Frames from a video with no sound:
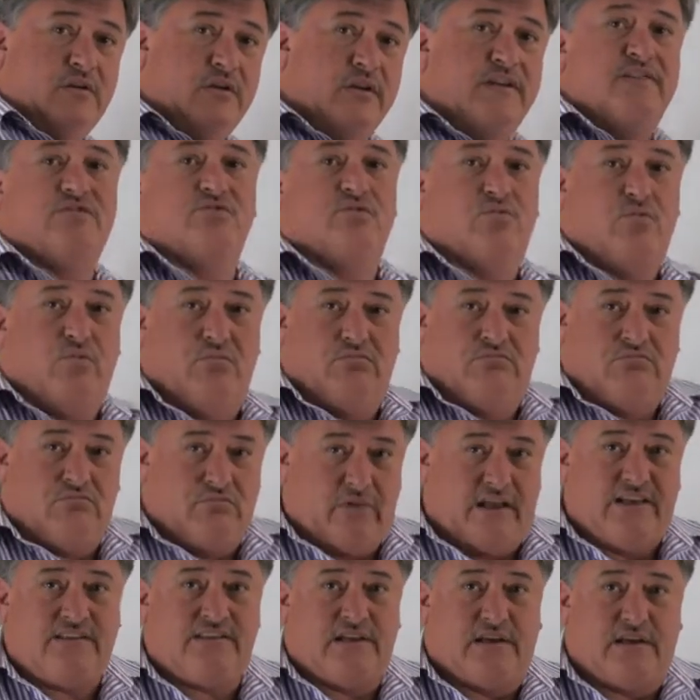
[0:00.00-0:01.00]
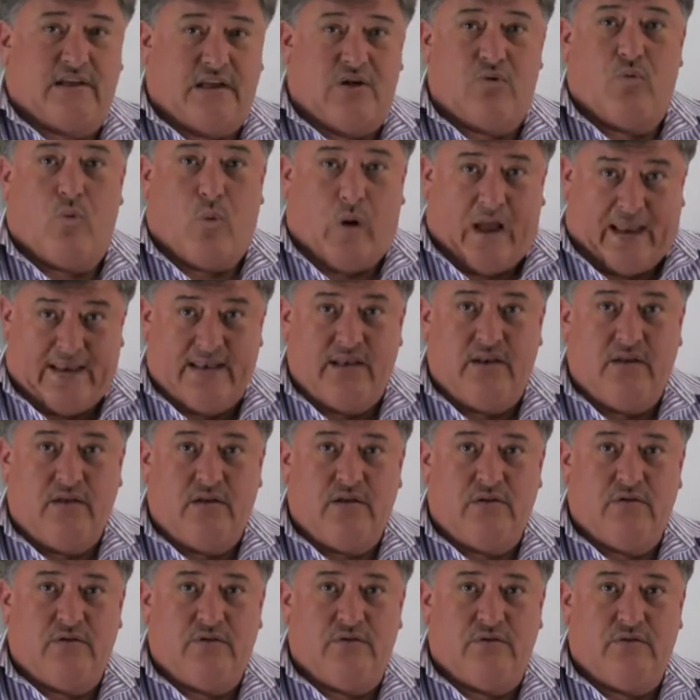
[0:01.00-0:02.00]
is basically 1,
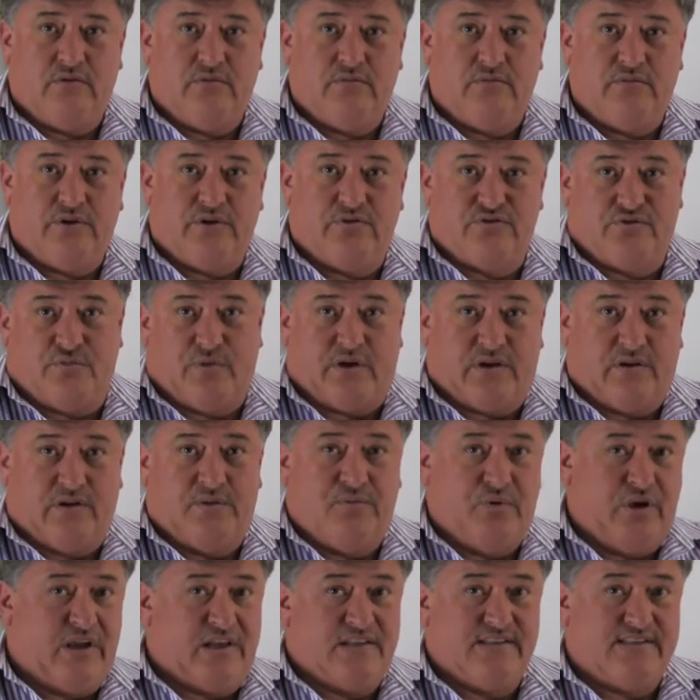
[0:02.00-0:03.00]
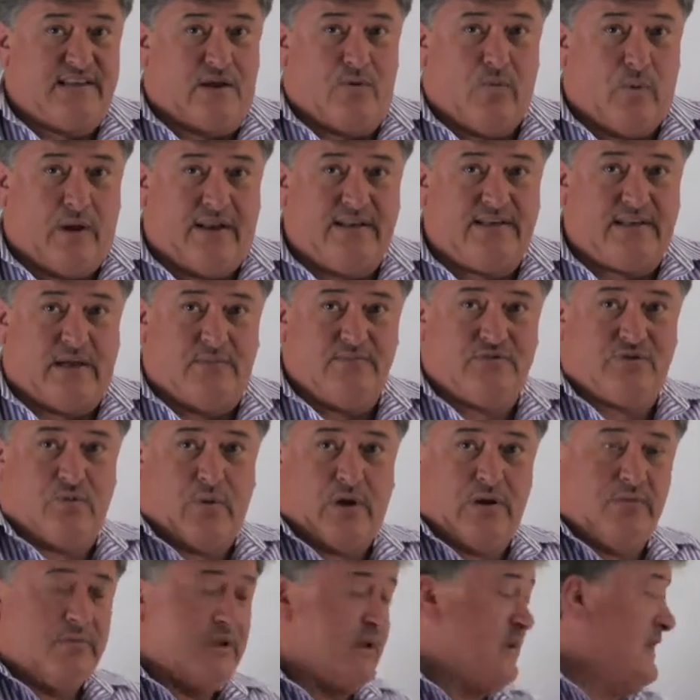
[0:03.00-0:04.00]
because we can say 1 times
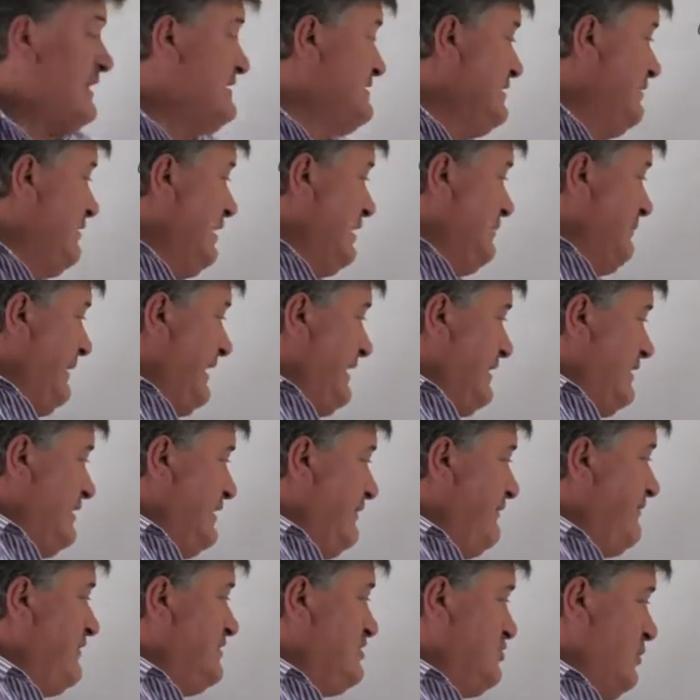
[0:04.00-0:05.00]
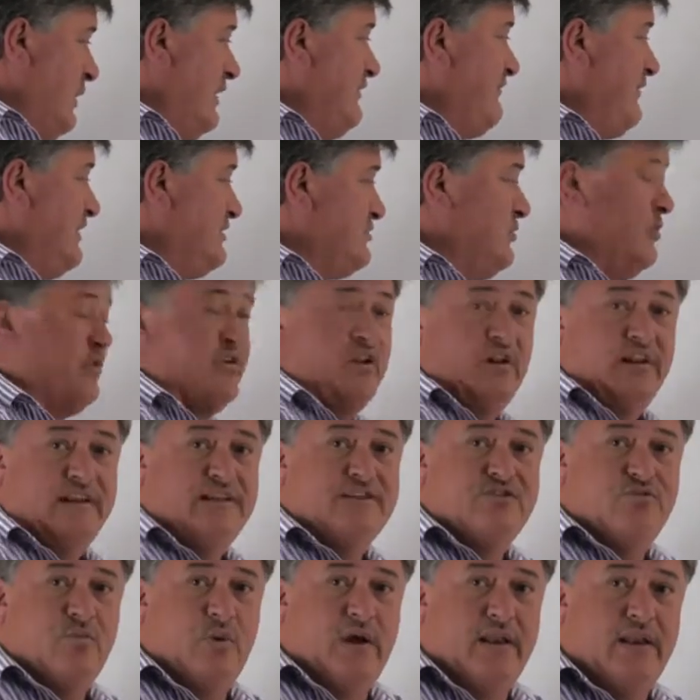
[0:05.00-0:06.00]
1, but it doesn't really make a difference. 1 factorial
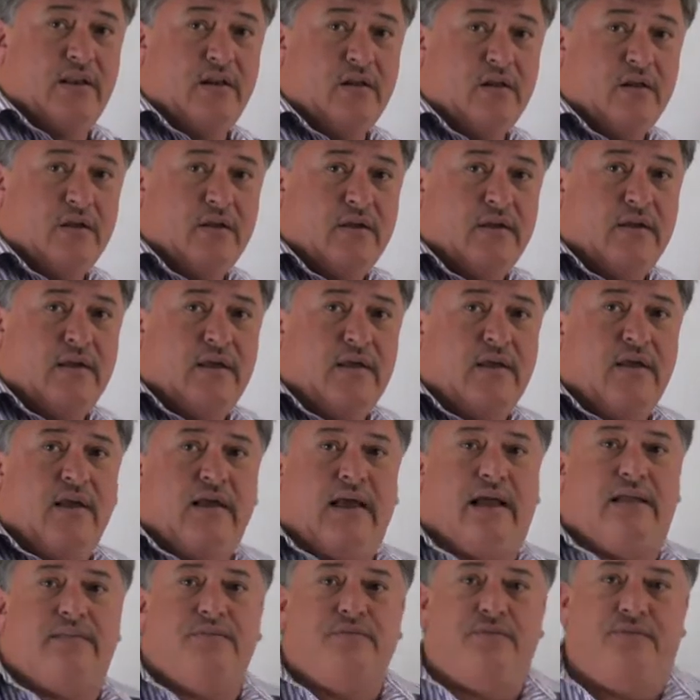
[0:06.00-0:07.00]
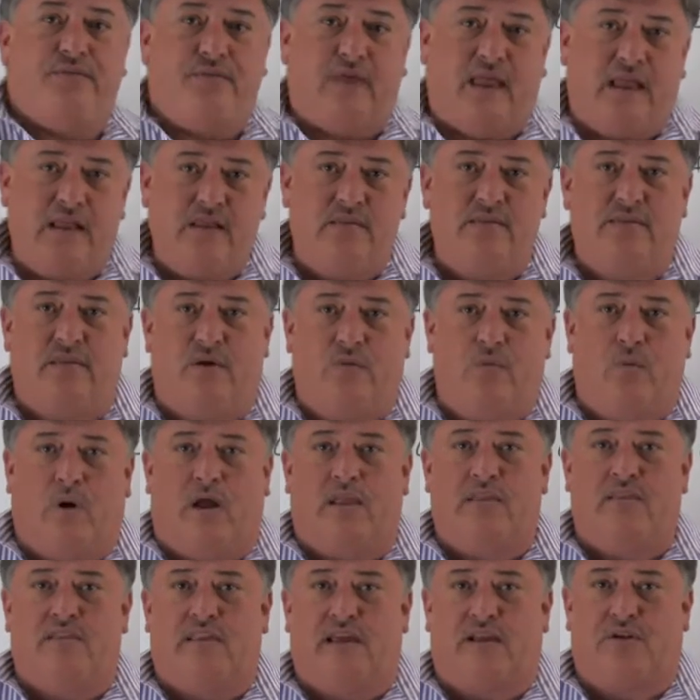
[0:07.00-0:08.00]
is 1. And then the
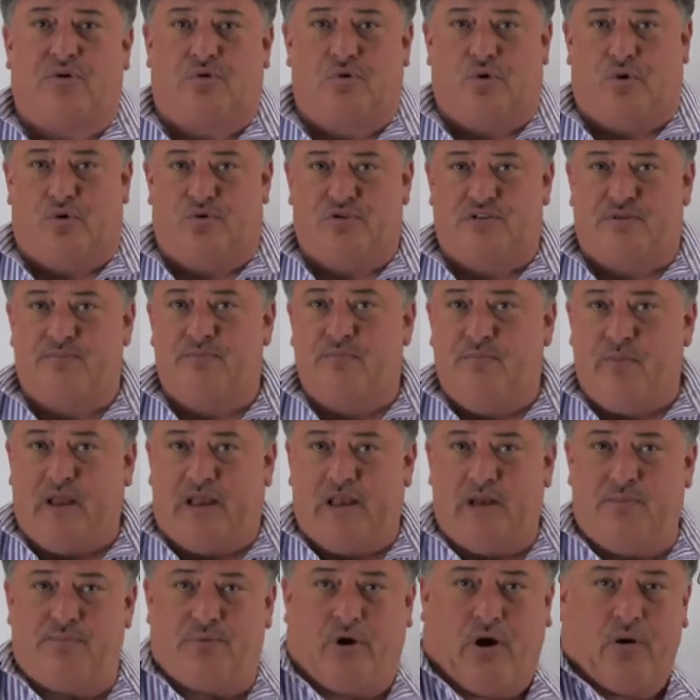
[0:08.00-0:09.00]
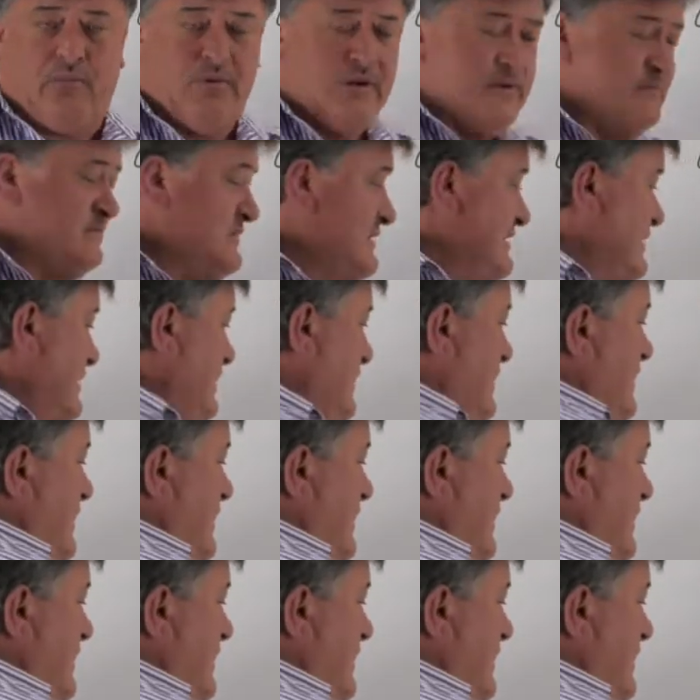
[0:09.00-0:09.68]
one that caused many problems,